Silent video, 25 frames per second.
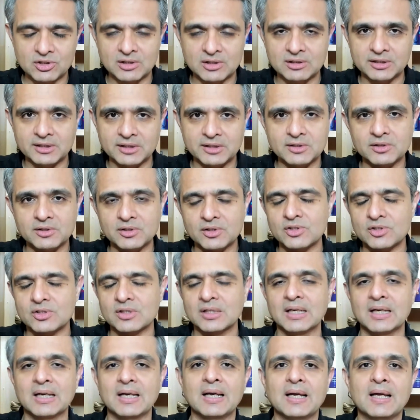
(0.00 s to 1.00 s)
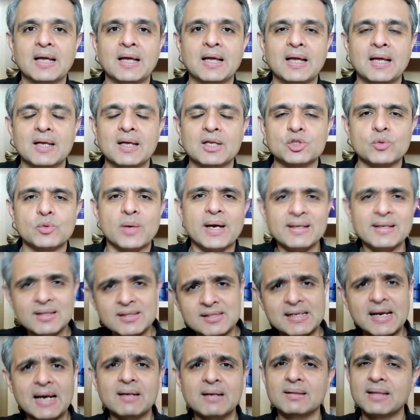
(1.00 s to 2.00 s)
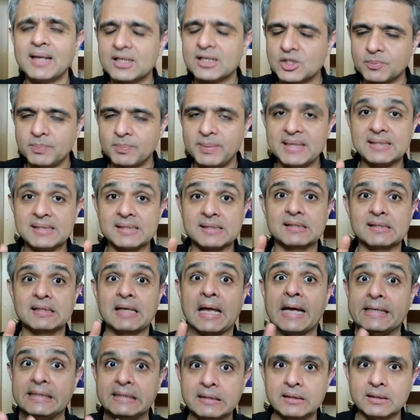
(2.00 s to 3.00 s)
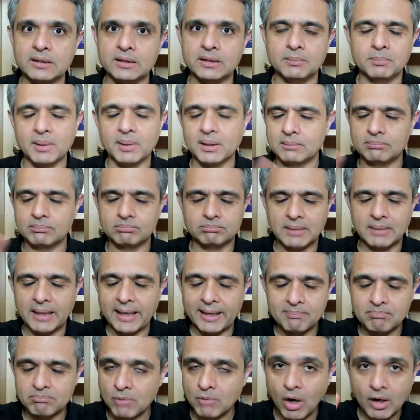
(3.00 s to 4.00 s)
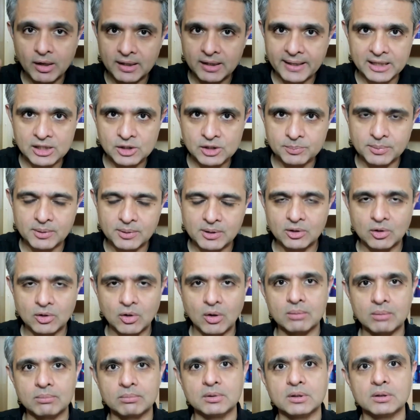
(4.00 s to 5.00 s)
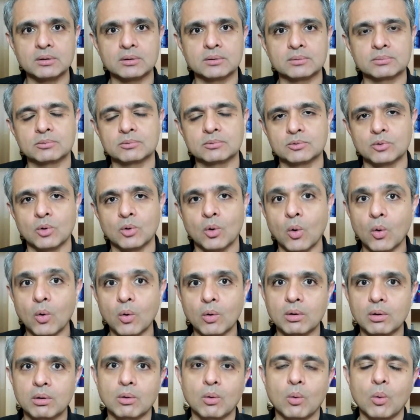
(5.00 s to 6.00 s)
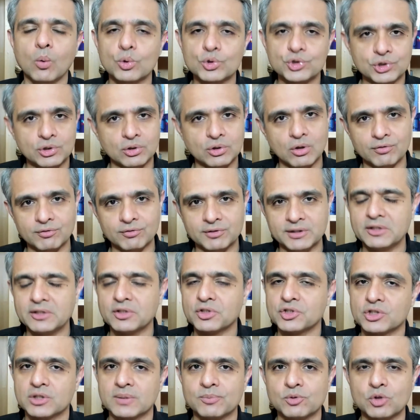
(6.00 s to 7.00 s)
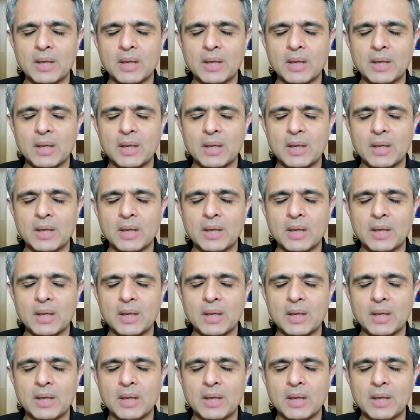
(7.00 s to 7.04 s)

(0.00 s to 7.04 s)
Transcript: leaders. So I understand that space slightly, but I'm not an expert on the whole ocean of leadership.